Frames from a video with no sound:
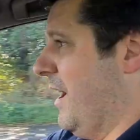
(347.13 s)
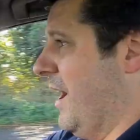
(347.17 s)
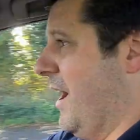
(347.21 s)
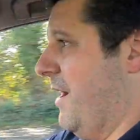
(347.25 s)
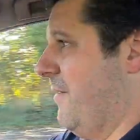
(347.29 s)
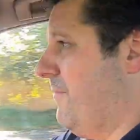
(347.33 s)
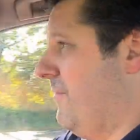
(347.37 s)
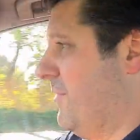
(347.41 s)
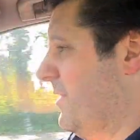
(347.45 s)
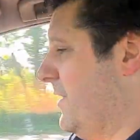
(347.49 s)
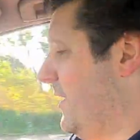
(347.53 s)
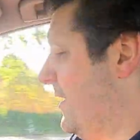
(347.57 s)

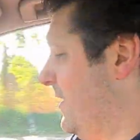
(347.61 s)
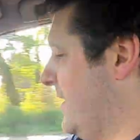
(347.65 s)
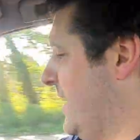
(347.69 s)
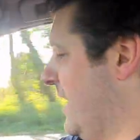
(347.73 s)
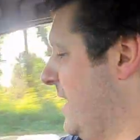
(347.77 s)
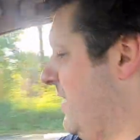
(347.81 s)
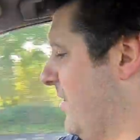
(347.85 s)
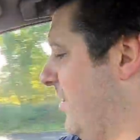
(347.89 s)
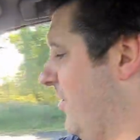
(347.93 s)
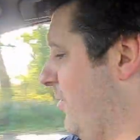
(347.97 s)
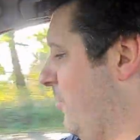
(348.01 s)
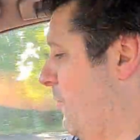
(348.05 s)
Everything
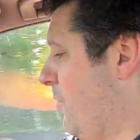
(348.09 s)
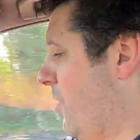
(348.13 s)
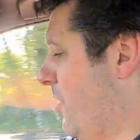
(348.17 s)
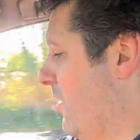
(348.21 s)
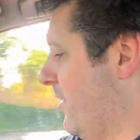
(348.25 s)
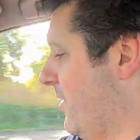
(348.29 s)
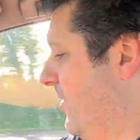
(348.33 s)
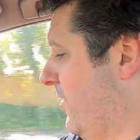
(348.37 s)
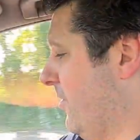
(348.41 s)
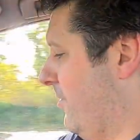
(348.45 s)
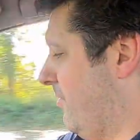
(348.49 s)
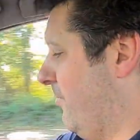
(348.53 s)
tends to
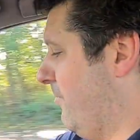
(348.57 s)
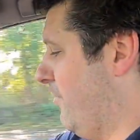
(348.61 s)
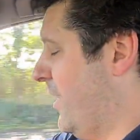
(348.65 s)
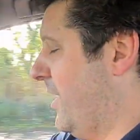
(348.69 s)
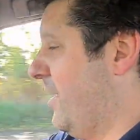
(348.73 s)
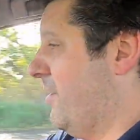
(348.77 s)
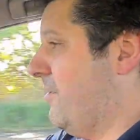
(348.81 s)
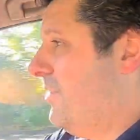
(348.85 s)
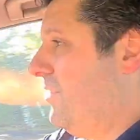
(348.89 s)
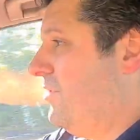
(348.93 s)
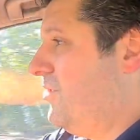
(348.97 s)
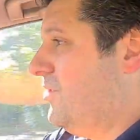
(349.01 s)
work, so it's
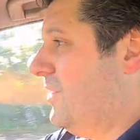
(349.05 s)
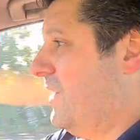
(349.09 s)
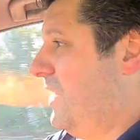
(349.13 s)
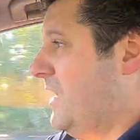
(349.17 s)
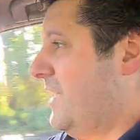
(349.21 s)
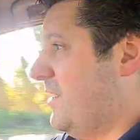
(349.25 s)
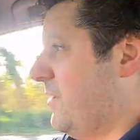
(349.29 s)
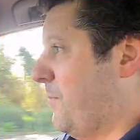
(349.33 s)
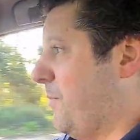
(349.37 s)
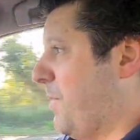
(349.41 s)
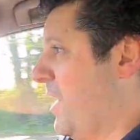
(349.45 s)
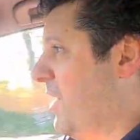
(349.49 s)
rare that you
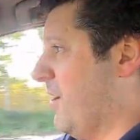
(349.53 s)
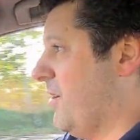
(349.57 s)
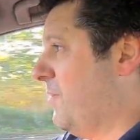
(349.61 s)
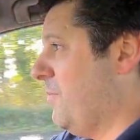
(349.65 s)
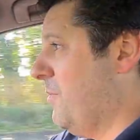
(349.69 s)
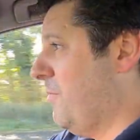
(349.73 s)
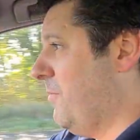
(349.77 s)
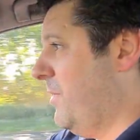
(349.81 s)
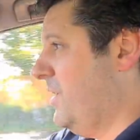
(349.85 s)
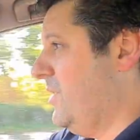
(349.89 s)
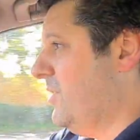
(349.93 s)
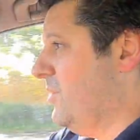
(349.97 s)
need the parts,
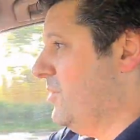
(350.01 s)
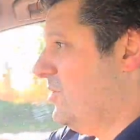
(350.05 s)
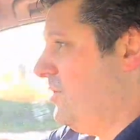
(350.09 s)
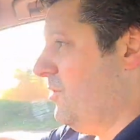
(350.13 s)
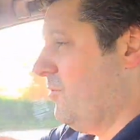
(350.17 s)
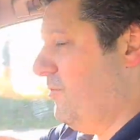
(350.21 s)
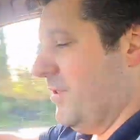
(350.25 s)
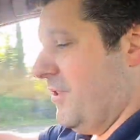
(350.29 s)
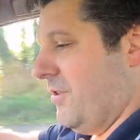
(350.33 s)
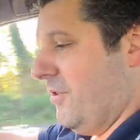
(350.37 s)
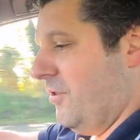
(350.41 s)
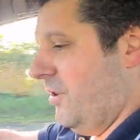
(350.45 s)
but when you
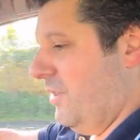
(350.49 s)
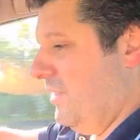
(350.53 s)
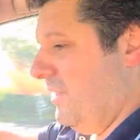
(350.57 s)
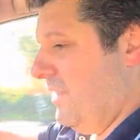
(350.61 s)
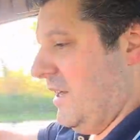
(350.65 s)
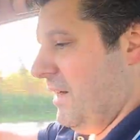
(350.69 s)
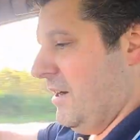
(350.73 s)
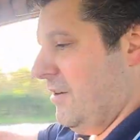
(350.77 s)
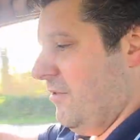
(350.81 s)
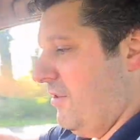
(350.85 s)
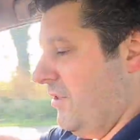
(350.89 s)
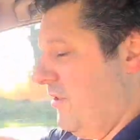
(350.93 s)
do, it's all
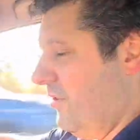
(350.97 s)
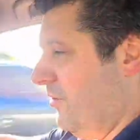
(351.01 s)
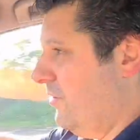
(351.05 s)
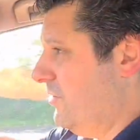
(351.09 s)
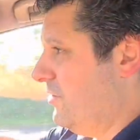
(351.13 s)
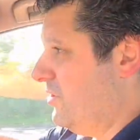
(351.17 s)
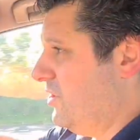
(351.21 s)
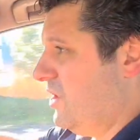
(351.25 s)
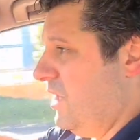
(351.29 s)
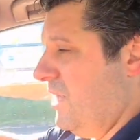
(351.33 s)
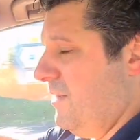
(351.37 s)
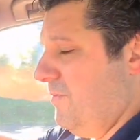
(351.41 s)
there, it's
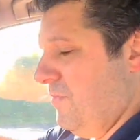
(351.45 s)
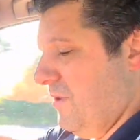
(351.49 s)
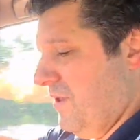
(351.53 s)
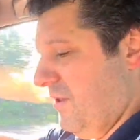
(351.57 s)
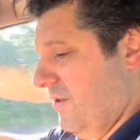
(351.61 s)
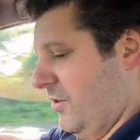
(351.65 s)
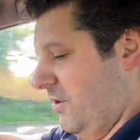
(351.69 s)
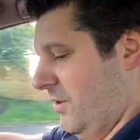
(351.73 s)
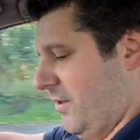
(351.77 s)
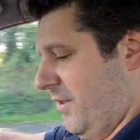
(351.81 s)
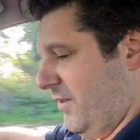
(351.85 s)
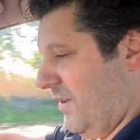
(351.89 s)
all cheap,
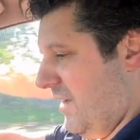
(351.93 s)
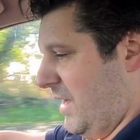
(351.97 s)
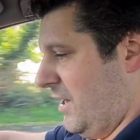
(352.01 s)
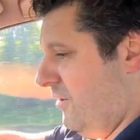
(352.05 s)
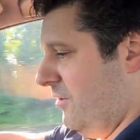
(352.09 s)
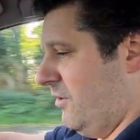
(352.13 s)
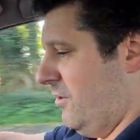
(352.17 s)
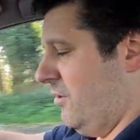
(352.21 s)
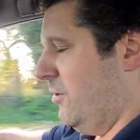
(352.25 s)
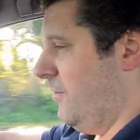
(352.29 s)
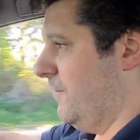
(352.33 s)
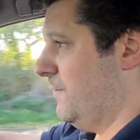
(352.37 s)
it's all
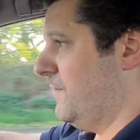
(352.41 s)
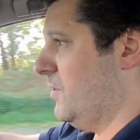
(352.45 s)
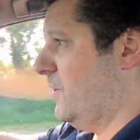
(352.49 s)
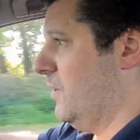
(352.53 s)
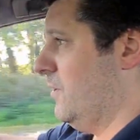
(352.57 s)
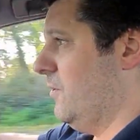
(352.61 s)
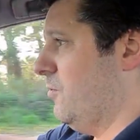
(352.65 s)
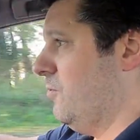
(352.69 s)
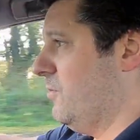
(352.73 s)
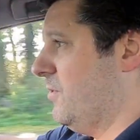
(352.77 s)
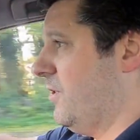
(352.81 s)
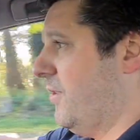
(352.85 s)
standard enough
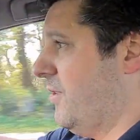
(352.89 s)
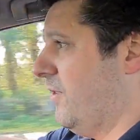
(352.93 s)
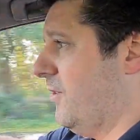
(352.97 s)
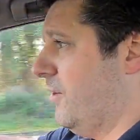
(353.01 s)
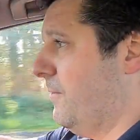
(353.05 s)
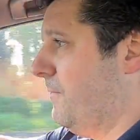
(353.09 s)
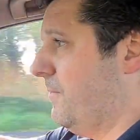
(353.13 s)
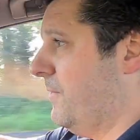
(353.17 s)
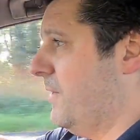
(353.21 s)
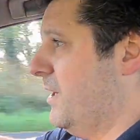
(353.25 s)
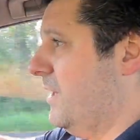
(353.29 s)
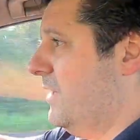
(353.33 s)
Toyota
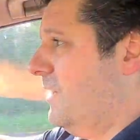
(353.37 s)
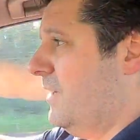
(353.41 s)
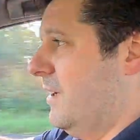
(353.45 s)
stuff.